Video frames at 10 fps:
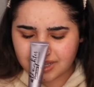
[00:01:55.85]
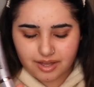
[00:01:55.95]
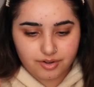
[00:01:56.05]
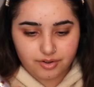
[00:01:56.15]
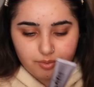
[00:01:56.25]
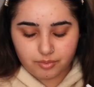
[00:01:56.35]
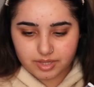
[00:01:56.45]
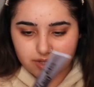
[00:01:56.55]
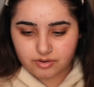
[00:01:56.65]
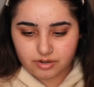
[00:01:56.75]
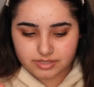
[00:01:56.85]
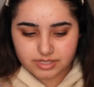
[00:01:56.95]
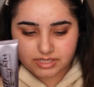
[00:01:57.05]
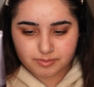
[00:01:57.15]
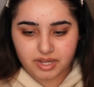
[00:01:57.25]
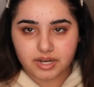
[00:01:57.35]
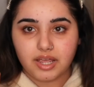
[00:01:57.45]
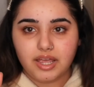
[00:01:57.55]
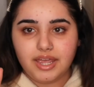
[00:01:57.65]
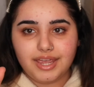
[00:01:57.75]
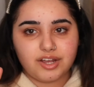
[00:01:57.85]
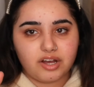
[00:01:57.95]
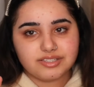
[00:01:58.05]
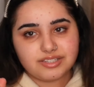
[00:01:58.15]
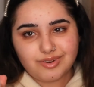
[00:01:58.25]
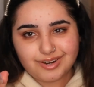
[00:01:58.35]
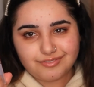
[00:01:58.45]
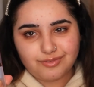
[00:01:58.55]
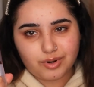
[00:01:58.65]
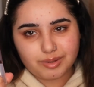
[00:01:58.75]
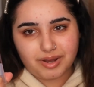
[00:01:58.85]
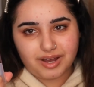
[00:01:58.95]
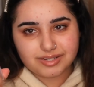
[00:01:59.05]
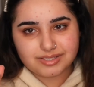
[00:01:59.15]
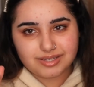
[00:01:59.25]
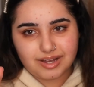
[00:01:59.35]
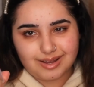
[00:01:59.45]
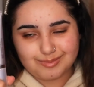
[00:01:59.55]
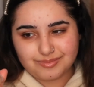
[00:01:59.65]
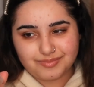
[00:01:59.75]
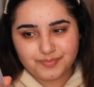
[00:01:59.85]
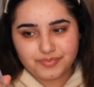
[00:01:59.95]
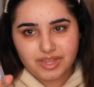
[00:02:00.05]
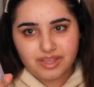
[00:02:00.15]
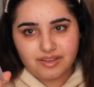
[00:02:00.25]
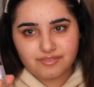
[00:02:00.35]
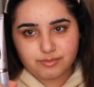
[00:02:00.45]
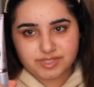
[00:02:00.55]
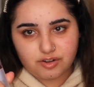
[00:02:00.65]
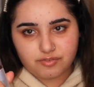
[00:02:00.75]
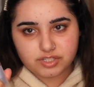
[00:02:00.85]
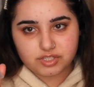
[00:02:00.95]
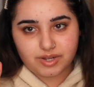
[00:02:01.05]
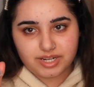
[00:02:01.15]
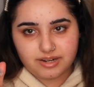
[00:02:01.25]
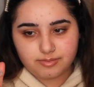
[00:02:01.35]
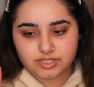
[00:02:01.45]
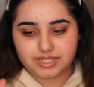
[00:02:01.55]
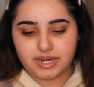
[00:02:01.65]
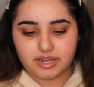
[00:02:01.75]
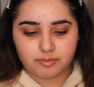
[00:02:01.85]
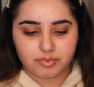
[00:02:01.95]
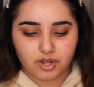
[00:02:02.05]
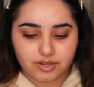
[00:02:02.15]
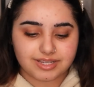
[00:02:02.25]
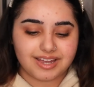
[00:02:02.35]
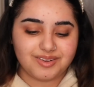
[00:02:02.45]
I don't know what the cost is, but it costed around $40 from Selfridges. So I ended up just getting it because